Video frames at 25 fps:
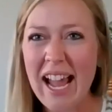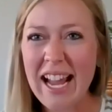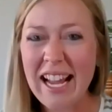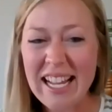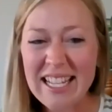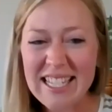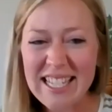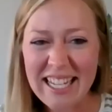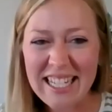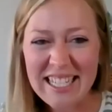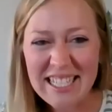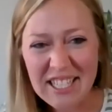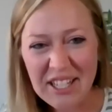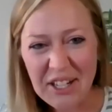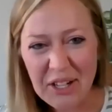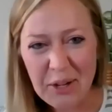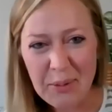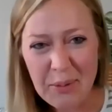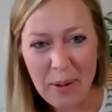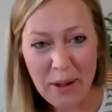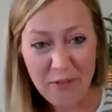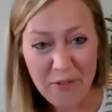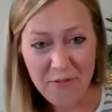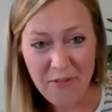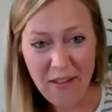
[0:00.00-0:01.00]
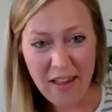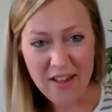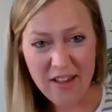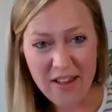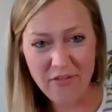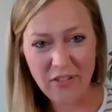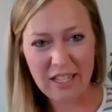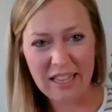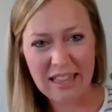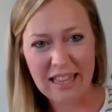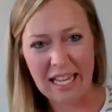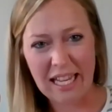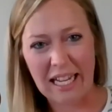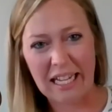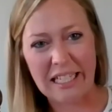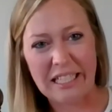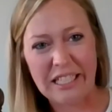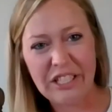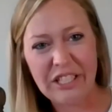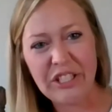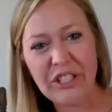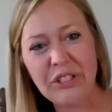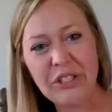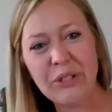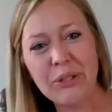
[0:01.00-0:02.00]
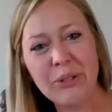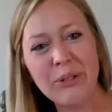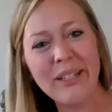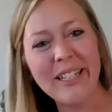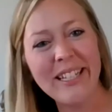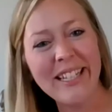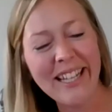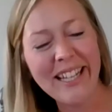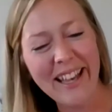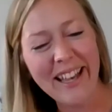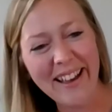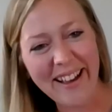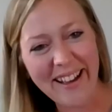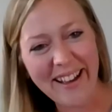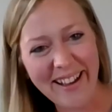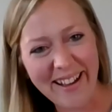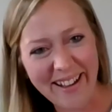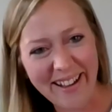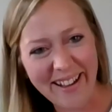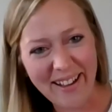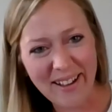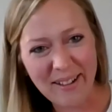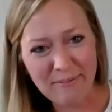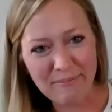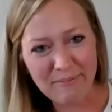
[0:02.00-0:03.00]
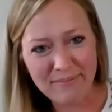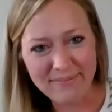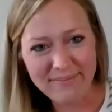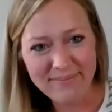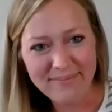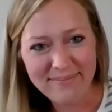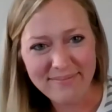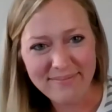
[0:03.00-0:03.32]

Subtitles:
guess I can tell you my favorite thing too, and